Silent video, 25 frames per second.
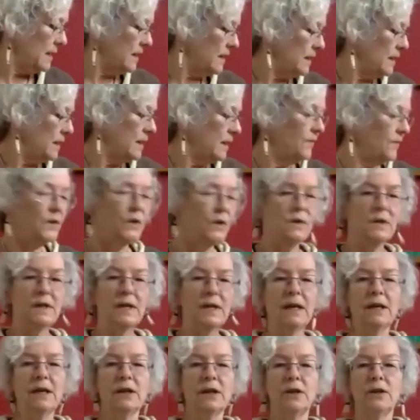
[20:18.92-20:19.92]
if you
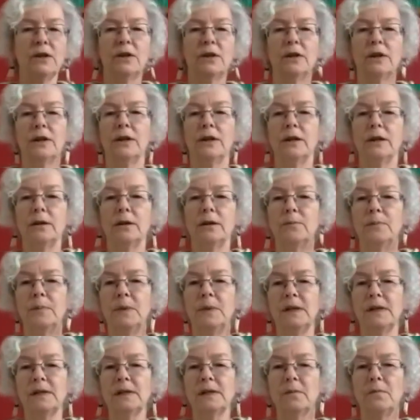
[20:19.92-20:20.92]
take your
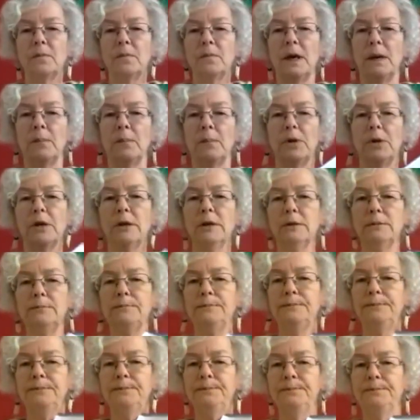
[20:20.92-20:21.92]
piece of paper
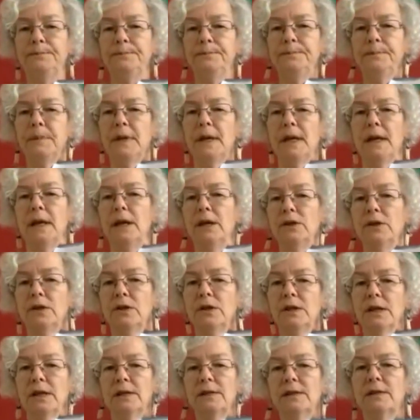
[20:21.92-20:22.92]
and
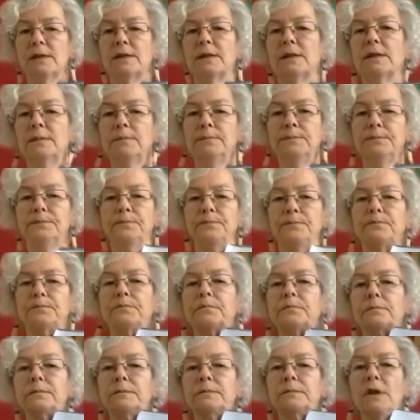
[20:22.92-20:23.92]
just
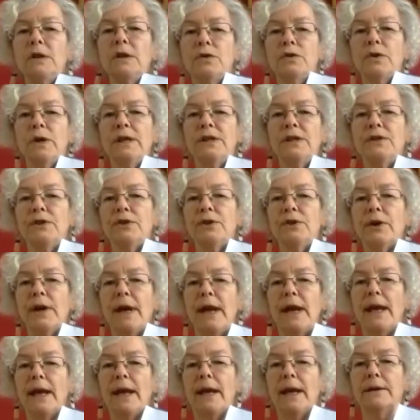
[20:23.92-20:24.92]
trace your
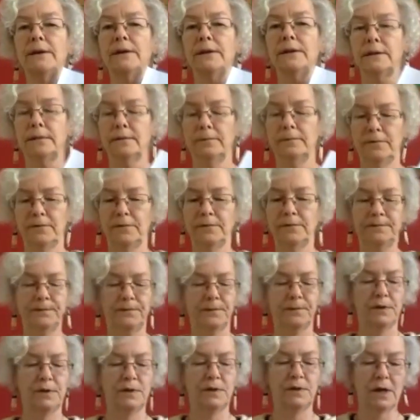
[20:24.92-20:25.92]
hand,
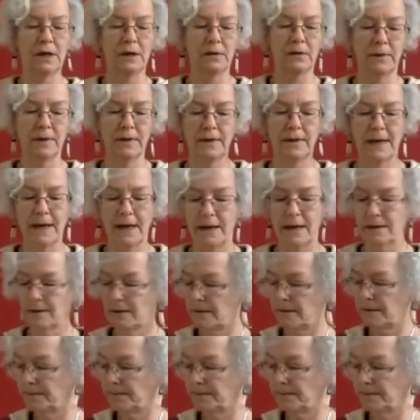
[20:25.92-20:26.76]
start with that.